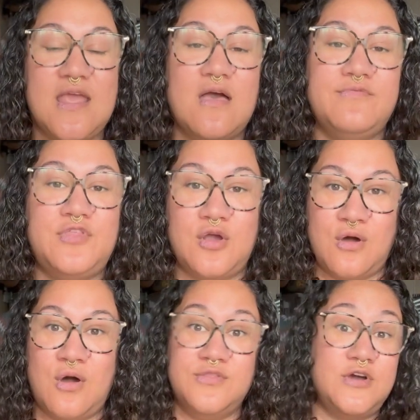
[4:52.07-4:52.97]
of the
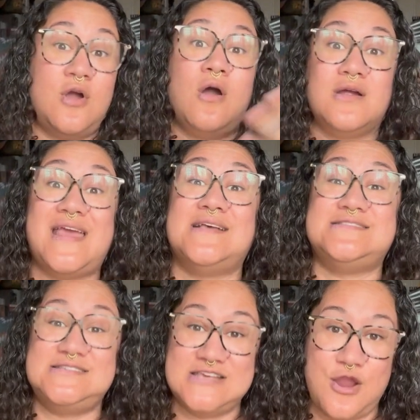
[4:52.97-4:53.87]
card as
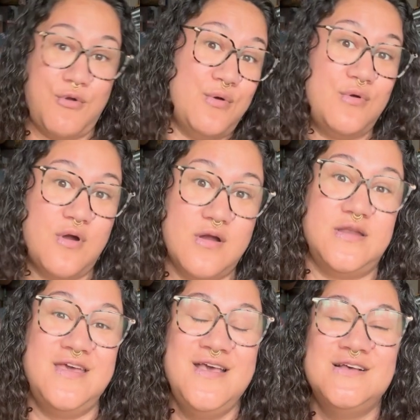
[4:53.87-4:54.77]
a tarot card.
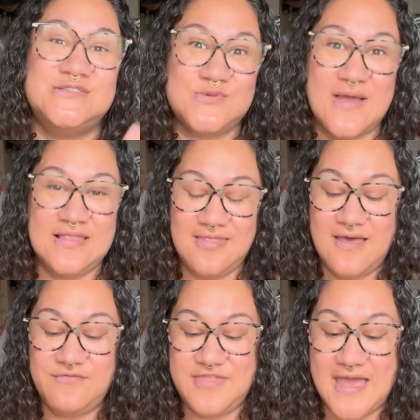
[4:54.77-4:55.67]
So I
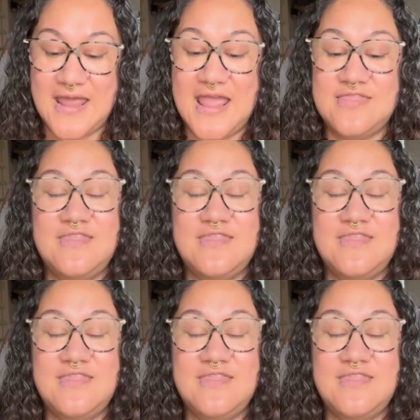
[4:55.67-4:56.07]
love that. And